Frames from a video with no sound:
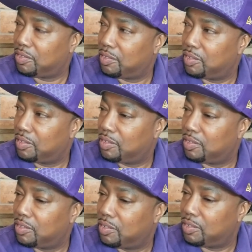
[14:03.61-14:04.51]

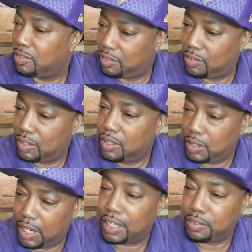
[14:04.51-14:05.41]
Minnesota game. I know you
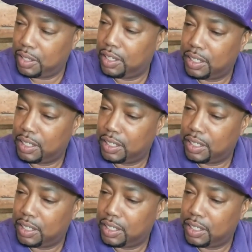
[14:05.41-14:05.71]
are as well.